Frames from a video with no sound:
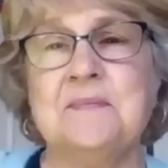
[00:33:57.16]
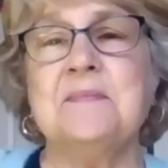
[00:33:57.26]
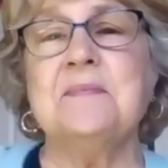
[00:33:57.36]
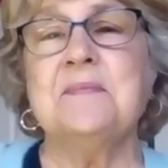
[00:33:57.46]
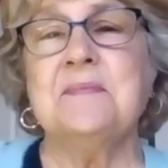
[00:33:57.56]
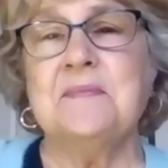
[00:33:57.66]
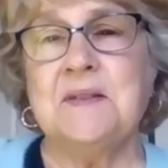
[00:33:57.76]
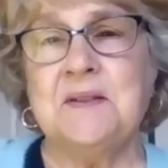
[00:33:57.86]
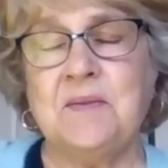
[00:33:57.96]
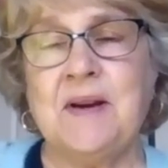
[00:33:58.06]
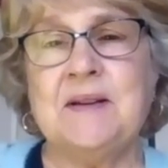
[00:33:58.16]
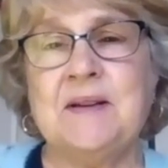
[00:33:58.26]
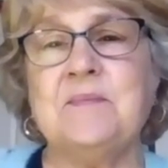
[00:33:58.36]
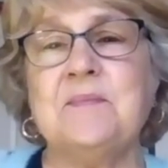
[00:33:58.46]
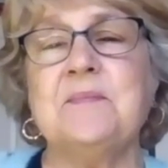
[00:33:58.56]
the old.
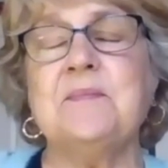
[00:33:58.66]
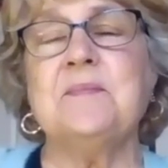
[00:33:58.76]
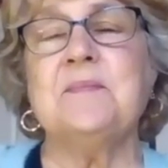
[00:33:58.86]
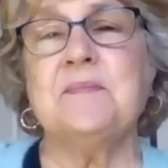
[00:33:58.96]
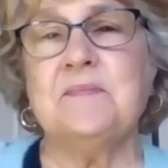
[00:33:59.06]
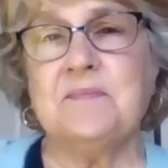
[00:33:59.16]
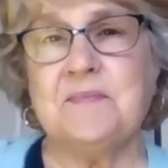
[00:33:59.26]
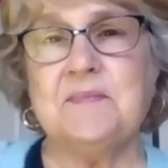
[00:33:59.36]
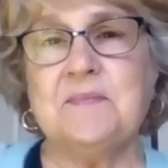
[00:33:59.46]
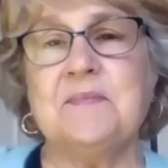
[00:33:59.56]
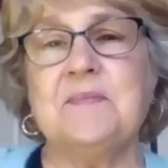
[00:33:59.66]
It was